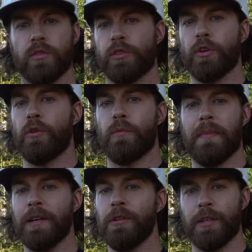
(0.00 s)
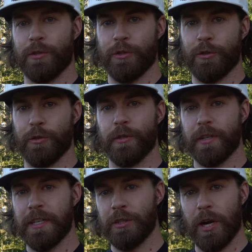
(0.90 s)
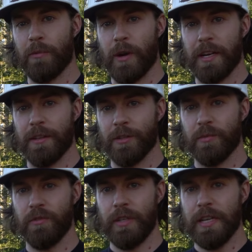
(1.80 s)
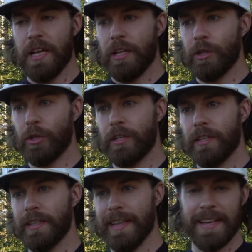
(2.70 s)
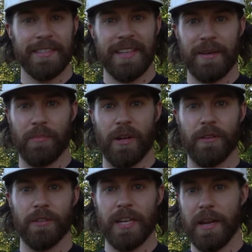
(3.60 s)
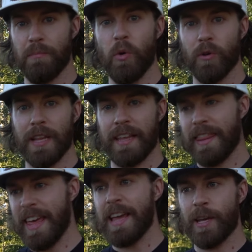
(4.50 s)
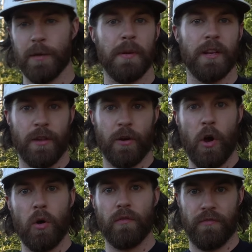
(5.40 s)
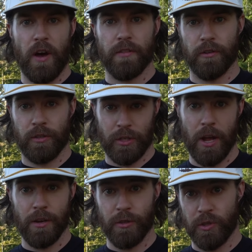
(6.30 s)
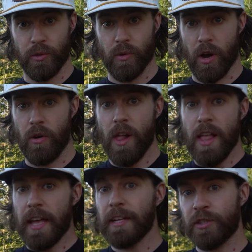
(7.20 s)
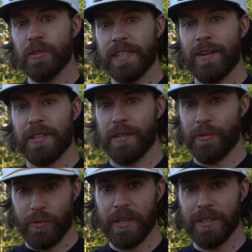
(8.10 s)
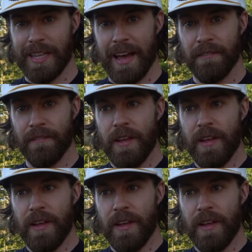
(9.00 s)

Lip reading: So Michael Anderson Jr. and John Wayne in this movie look less like brothers and more like they could be their own father-son duo. It turns out that in real life,